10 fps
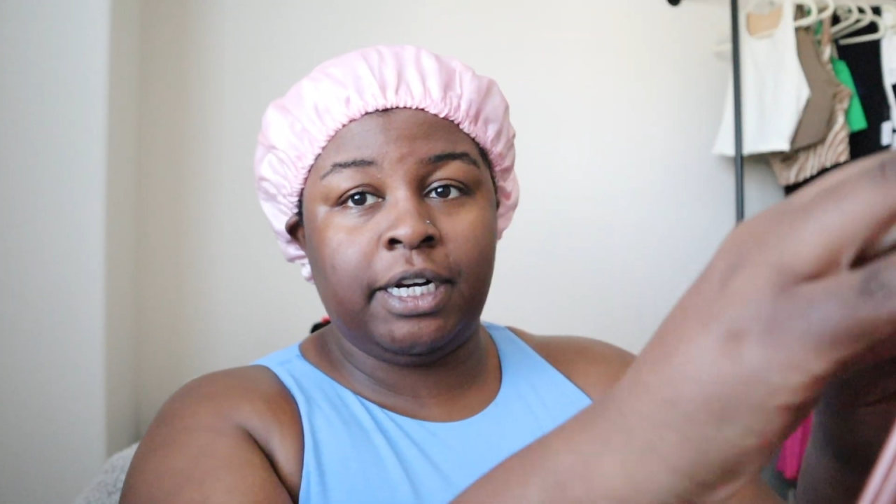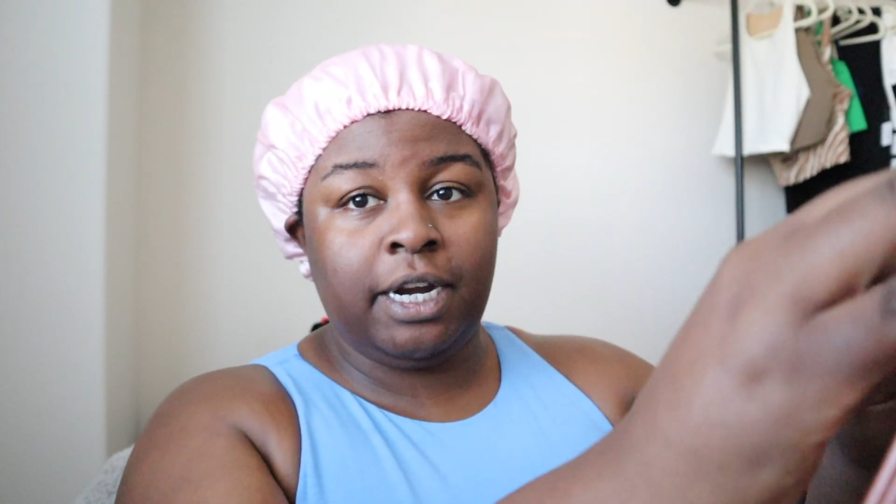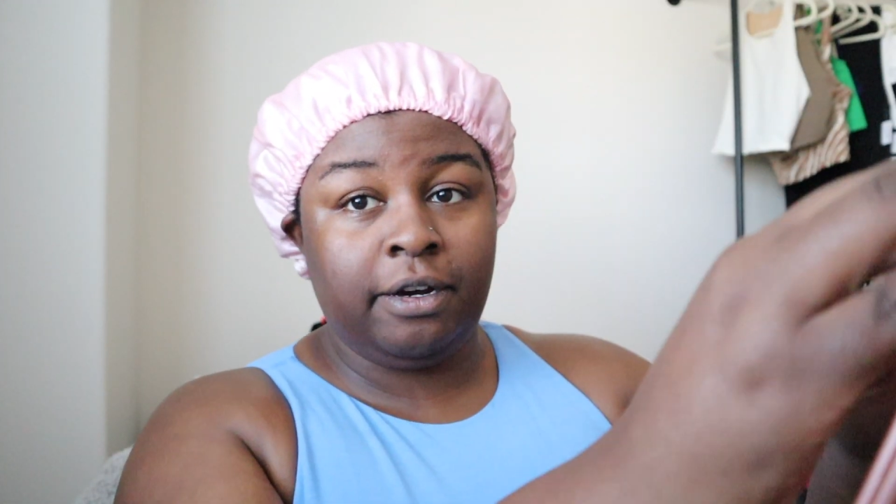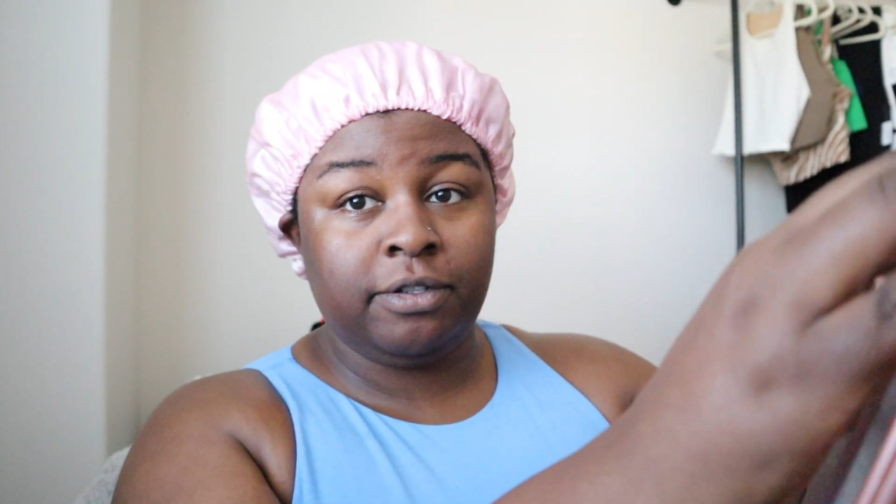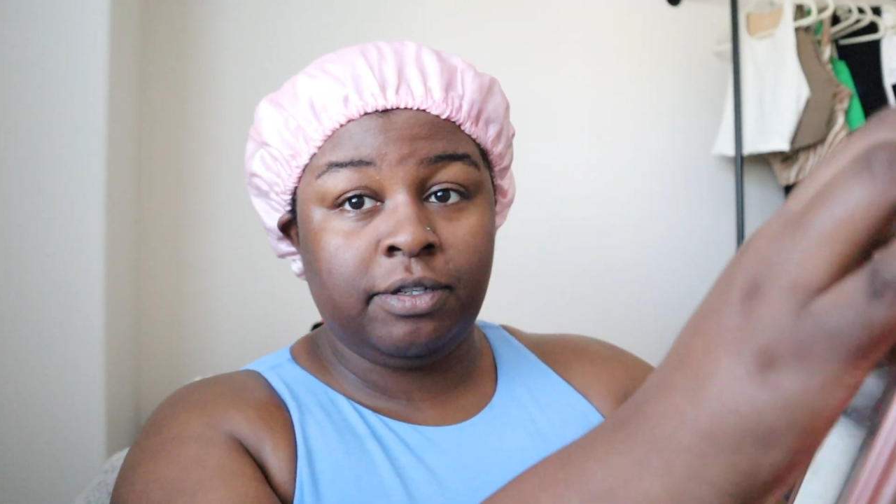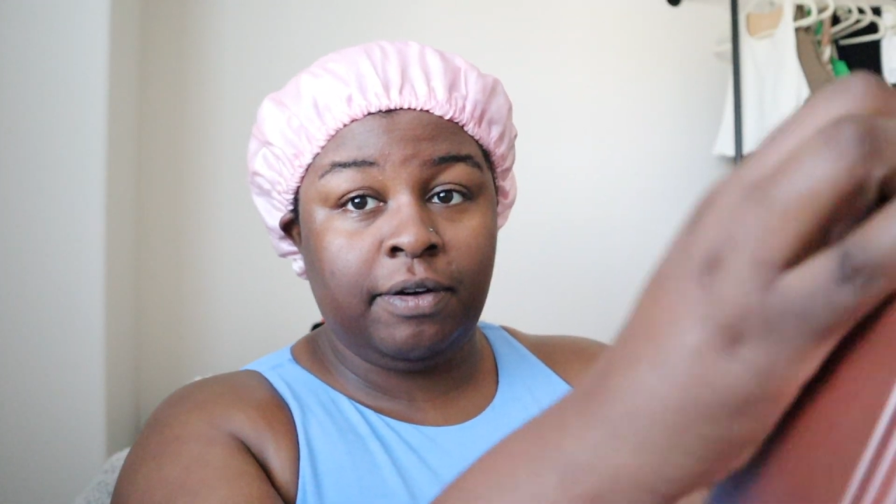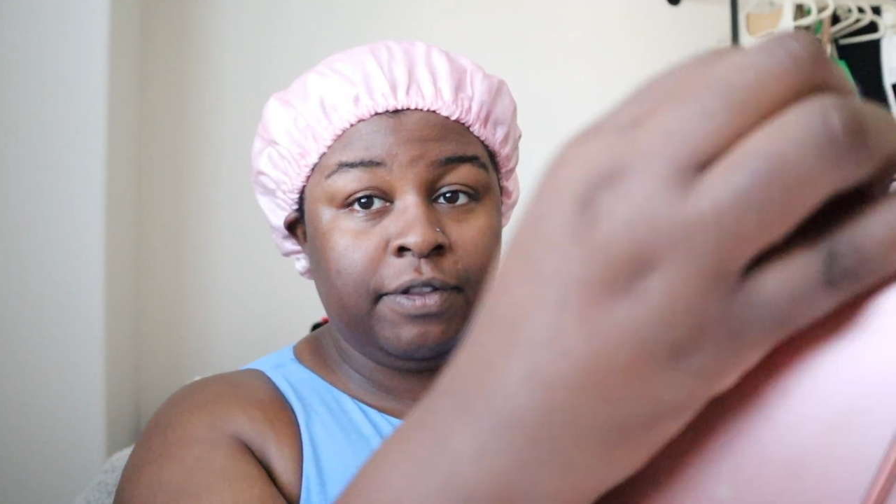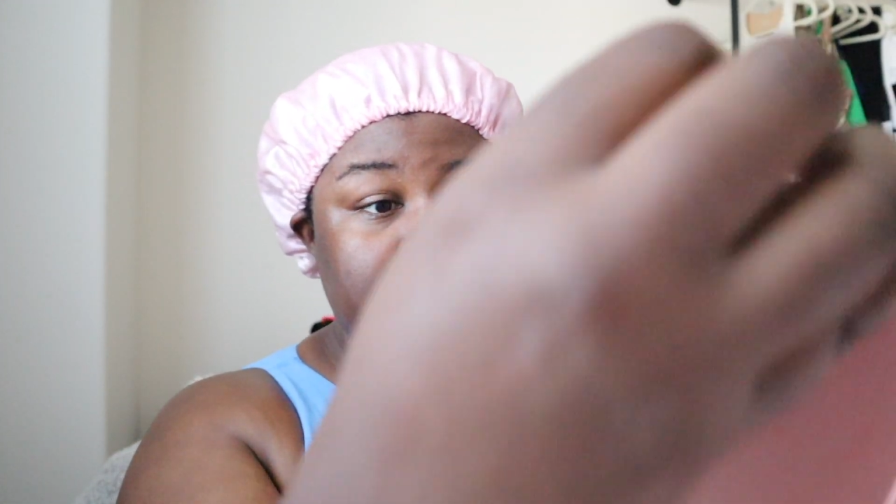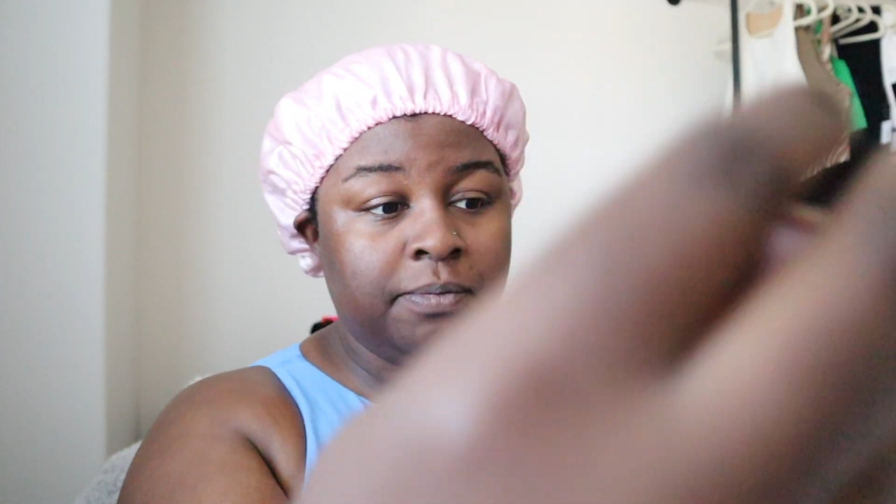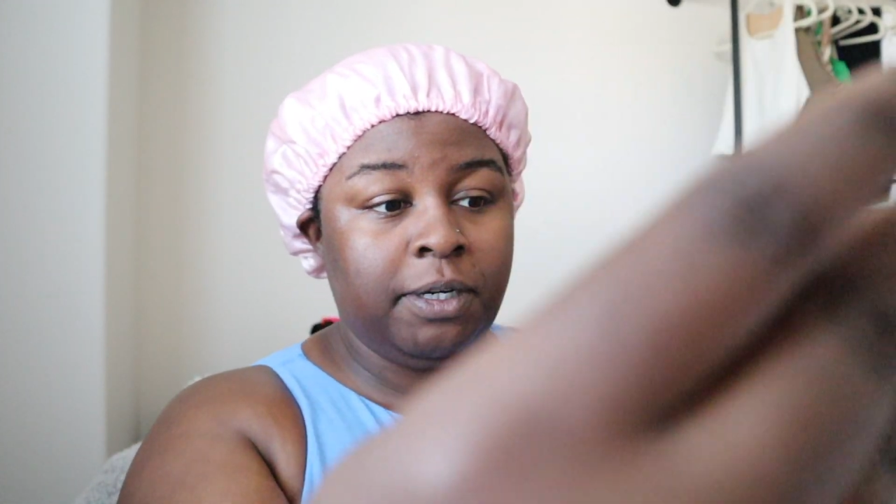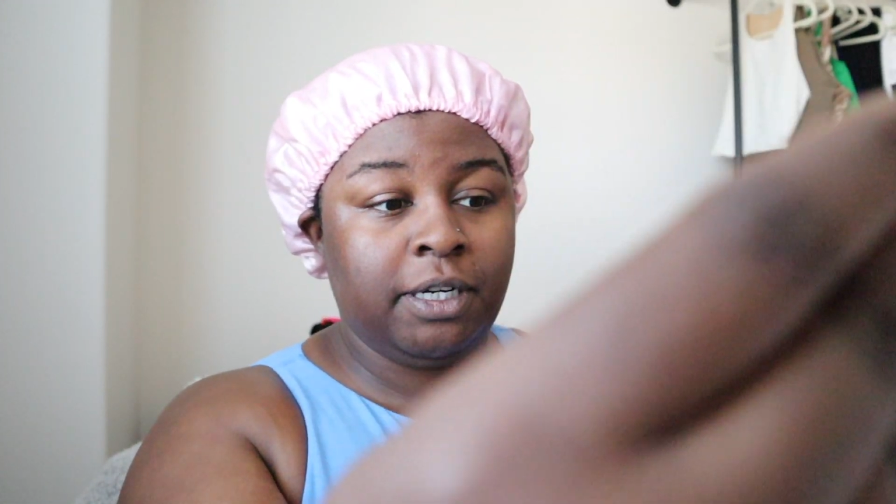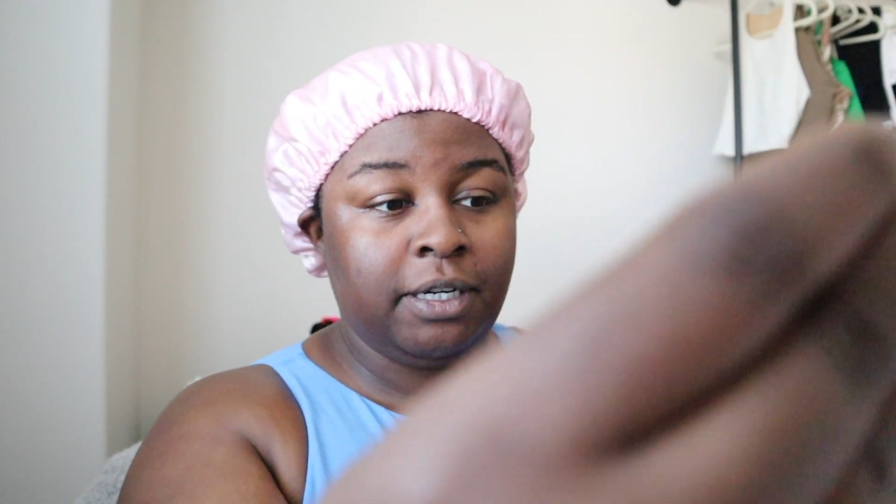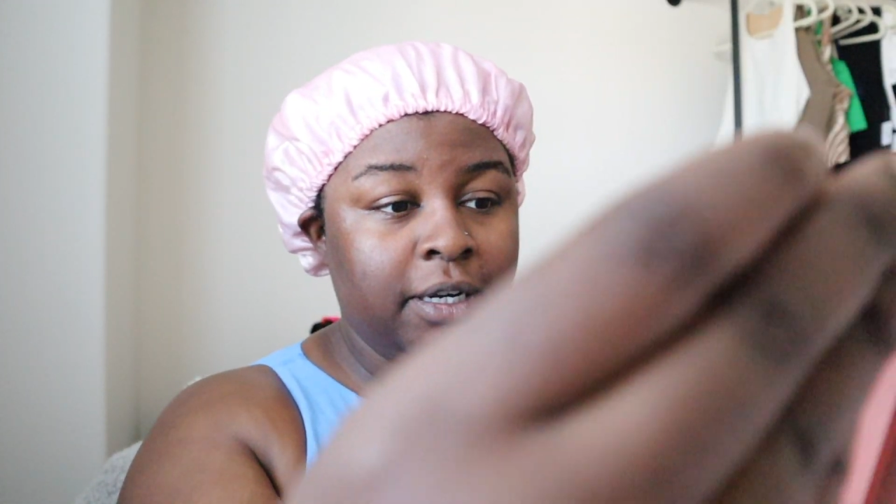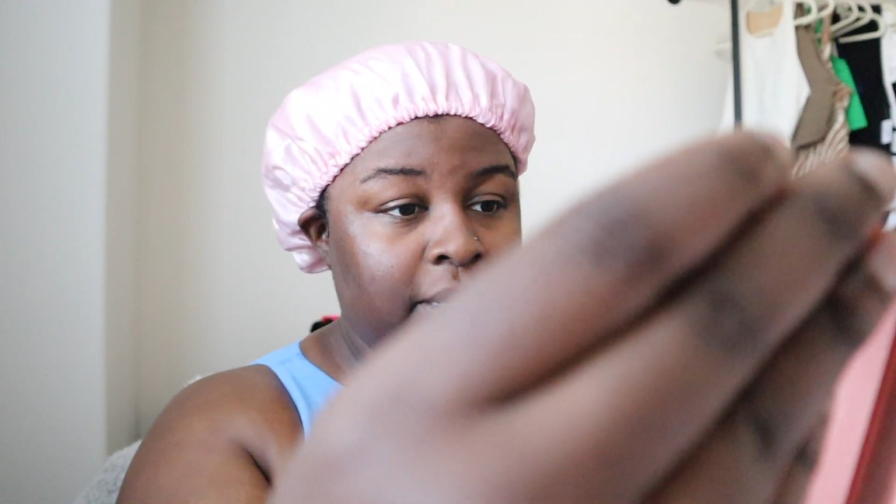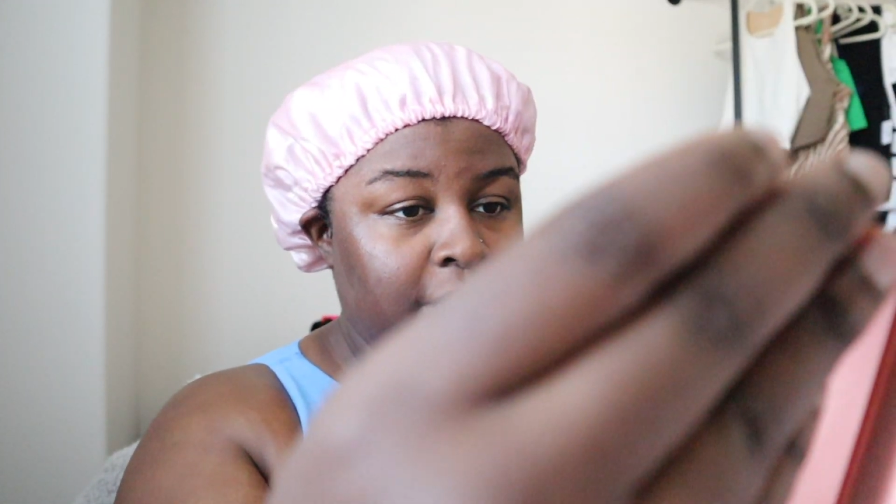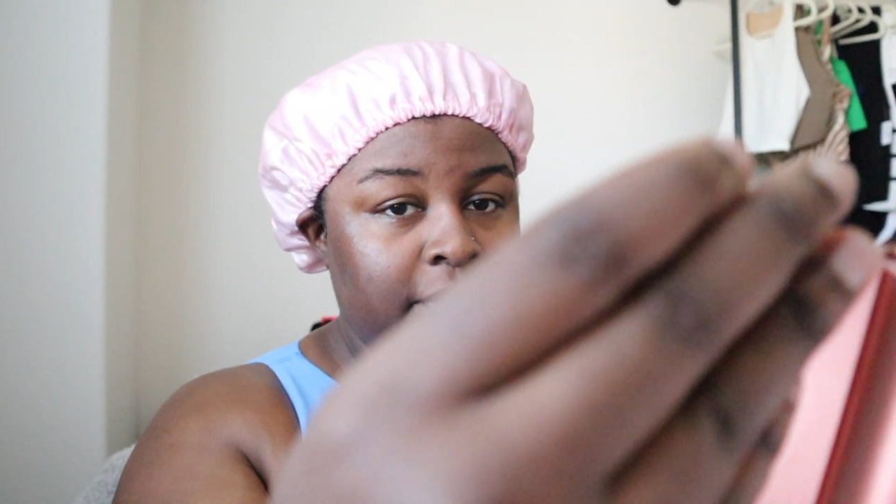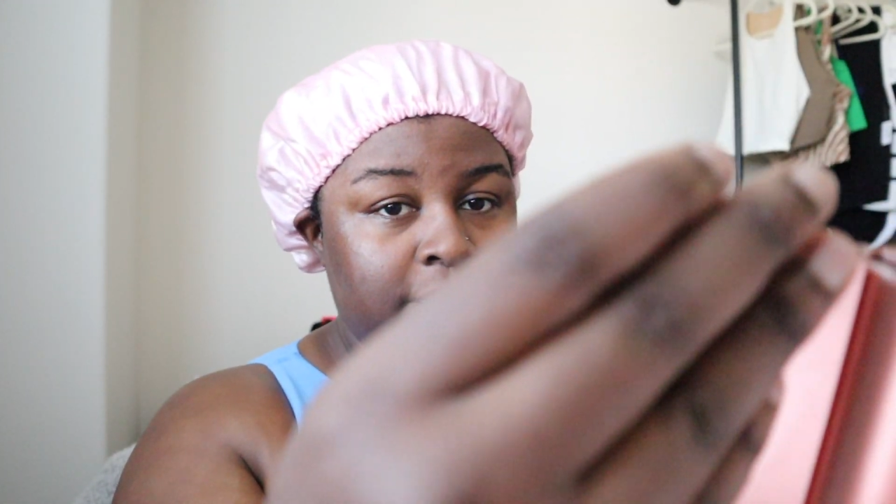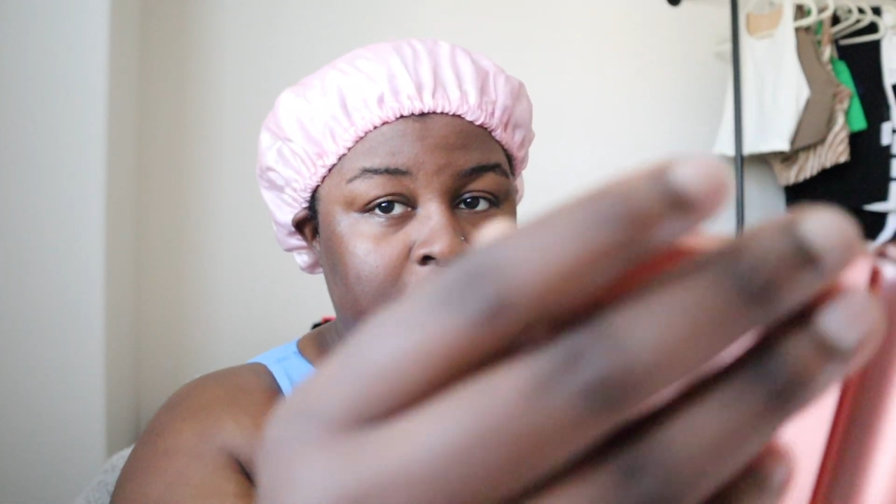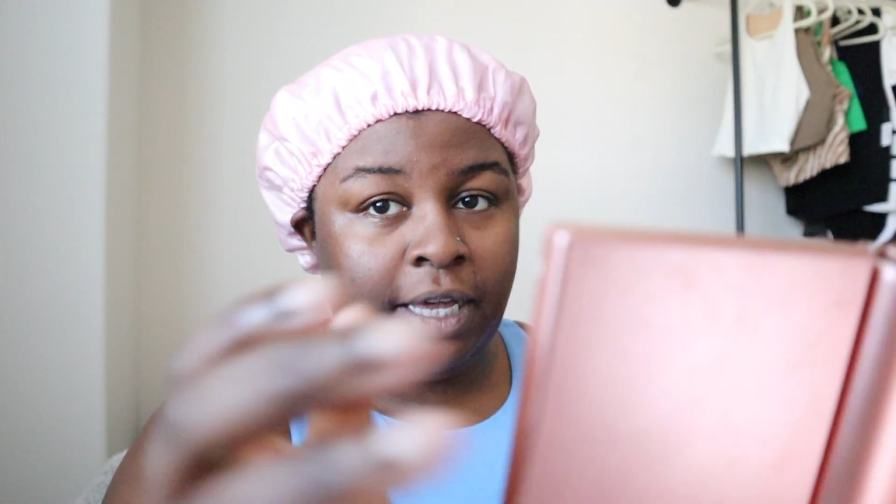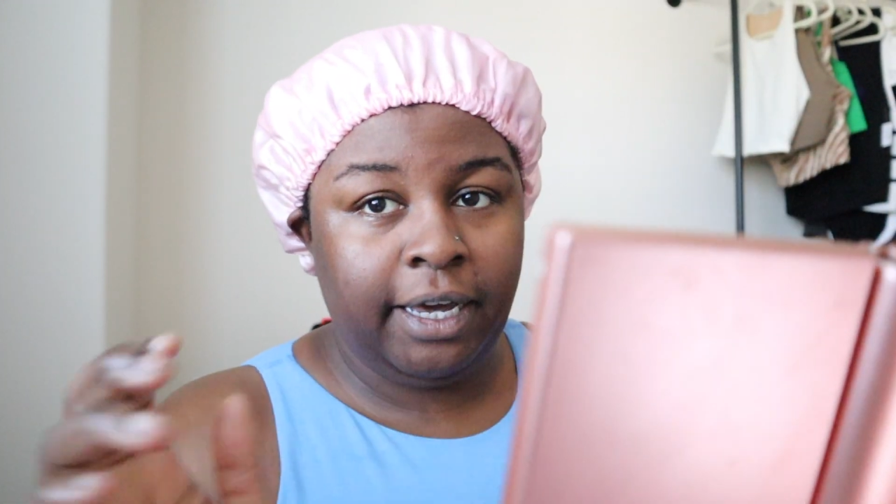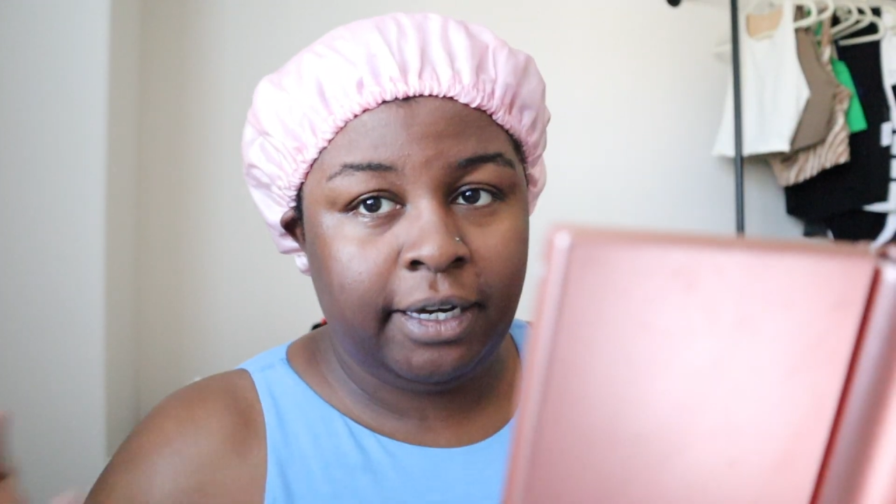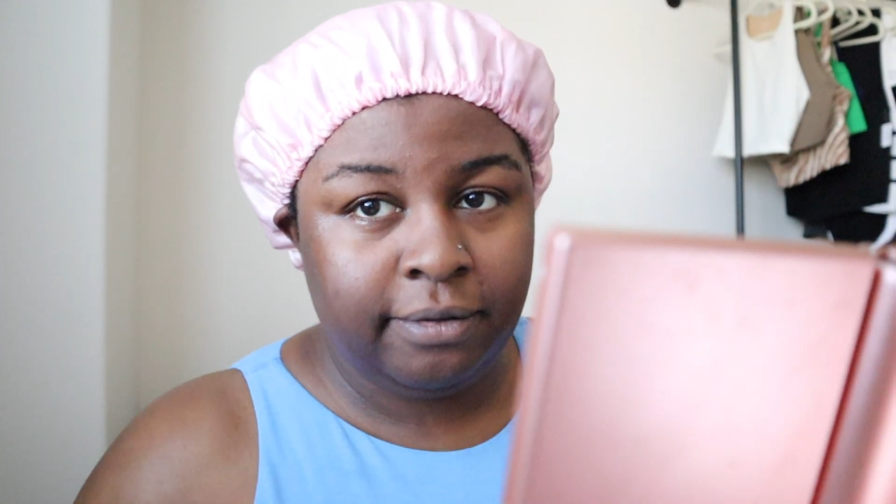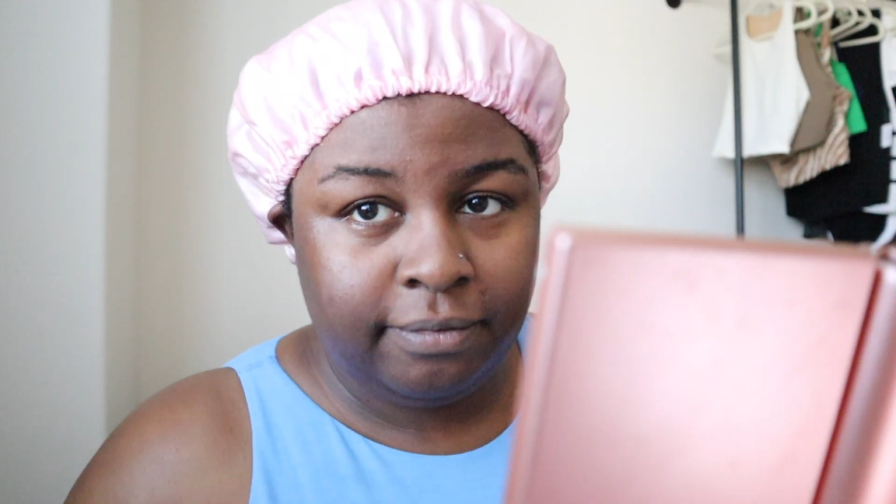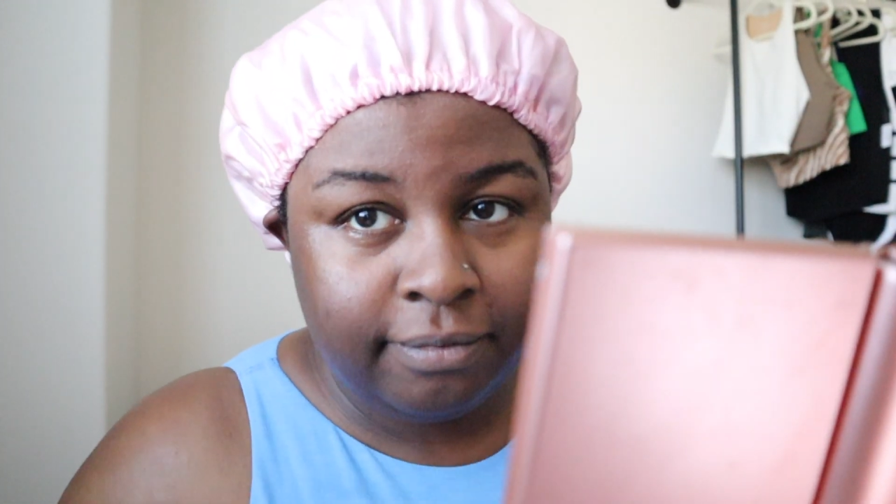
and I also have this mirror to like,